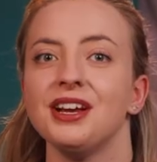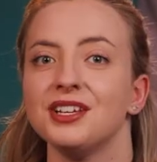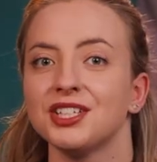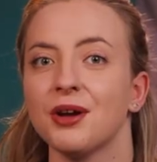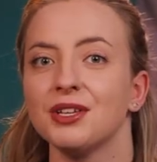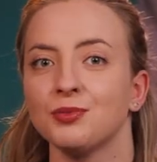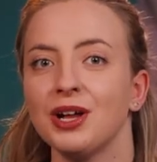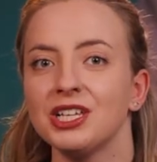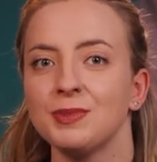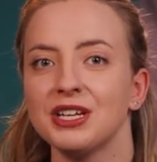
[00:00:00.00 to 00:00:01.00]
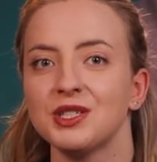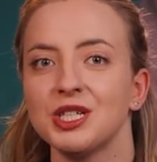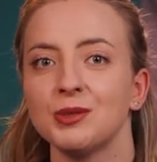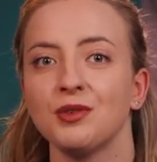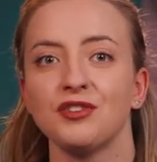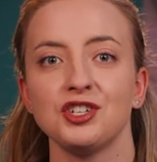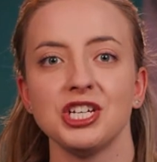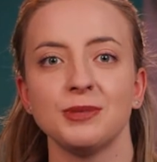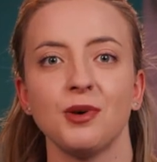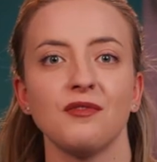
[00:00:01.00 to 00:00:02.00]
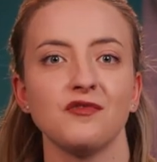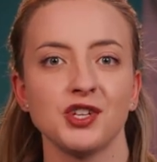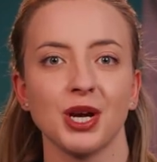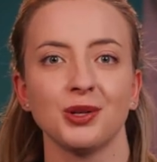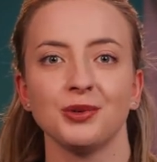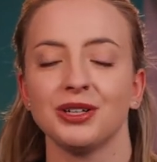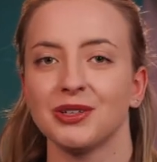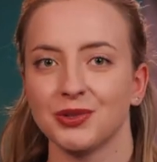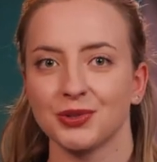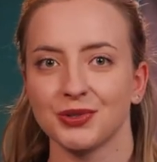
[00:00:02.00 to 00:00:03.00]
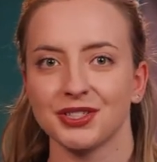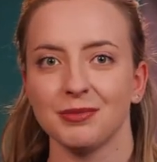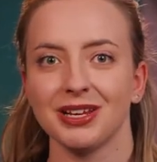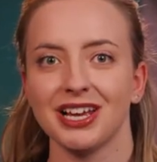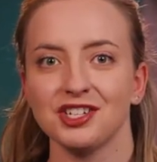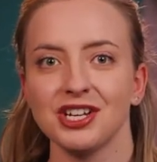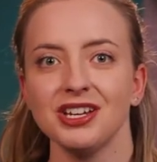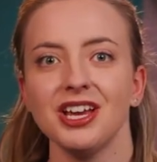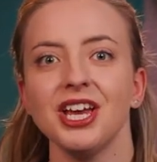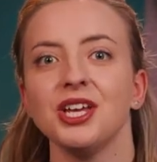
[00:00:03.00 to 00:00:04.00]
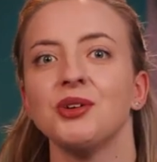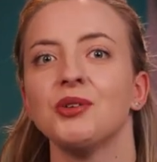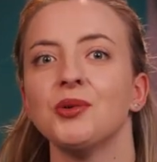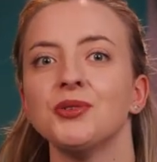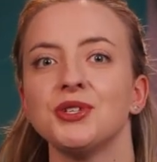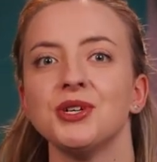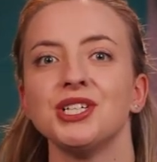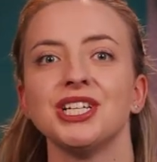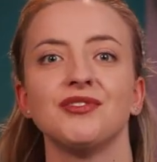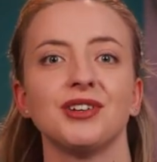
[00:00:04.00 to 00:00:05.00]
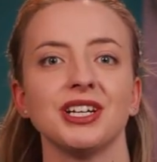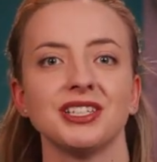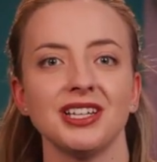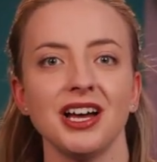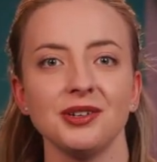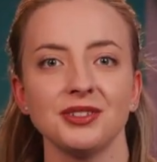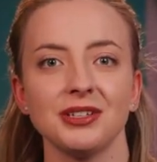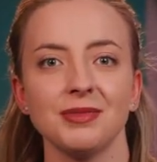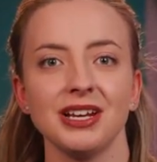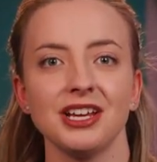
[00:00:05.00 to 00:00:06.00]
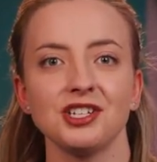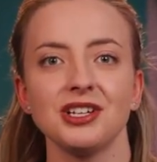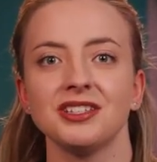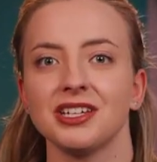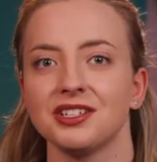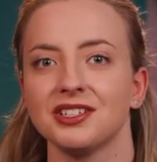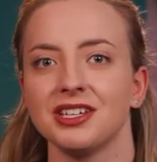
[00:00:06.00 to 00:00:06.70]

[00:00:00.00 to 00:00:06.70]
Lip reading: So as well as being suitable for G-spot, vaginal, clitoral stimulation, you can also use it for external stimulation such as the